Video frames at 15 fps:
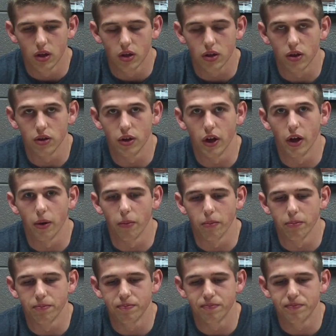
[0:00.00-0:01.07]
Good day.
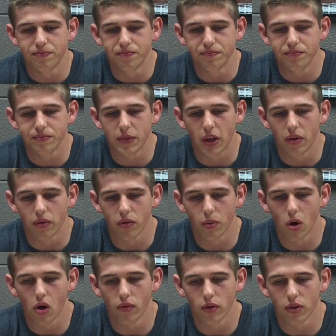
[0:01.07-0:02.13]
From
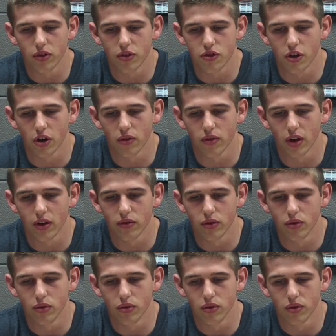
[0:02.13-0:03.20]
all of us at Channel 5
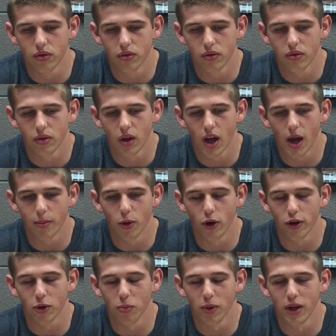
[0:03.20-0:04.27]
News, I'm your
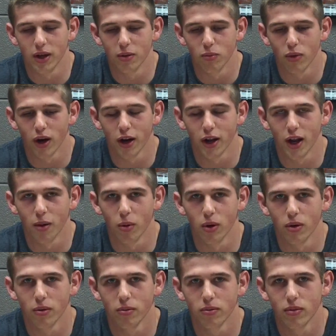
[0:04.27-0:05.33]
anchorman, Brad Hammer.
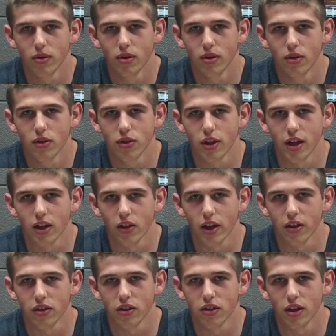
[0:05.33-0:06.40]
Stay
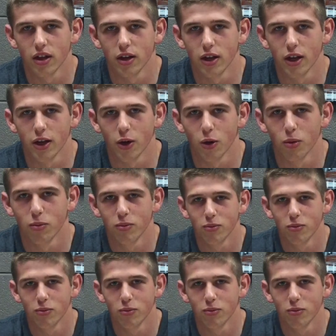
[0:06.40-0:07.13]
classy, San Diego.